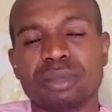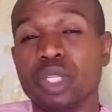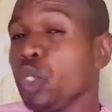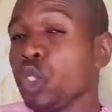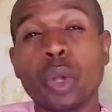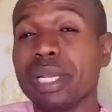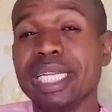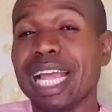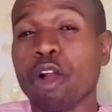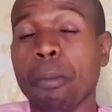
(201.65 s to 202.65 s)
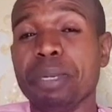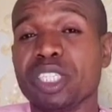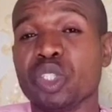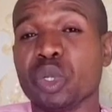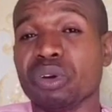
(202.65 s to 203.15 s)
You don't need a
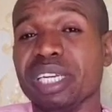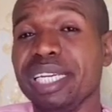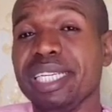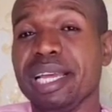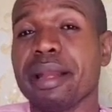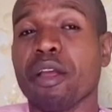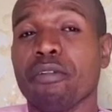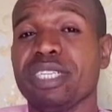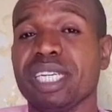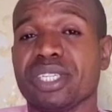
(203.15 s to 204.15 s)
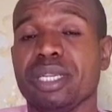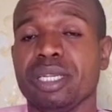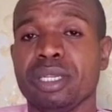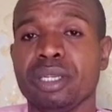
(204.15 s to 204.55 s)
competitor in the area of destiny.